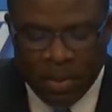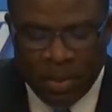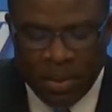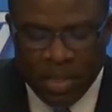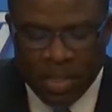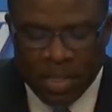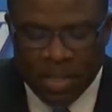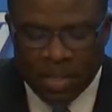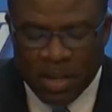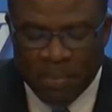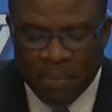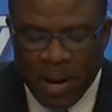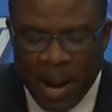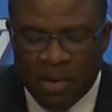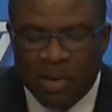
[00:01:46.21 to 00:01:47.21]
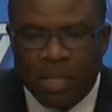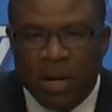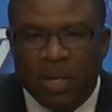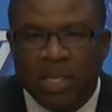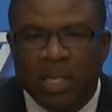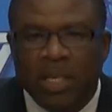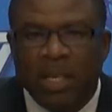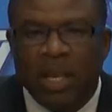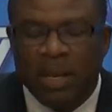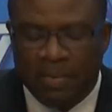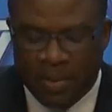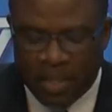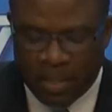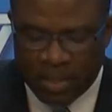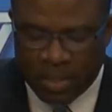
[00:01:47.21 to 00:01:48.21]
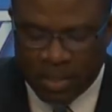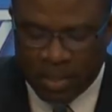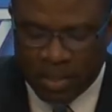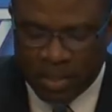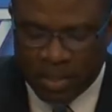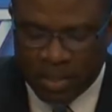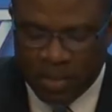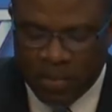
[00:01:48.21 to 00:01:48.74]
These supply reduction efforts,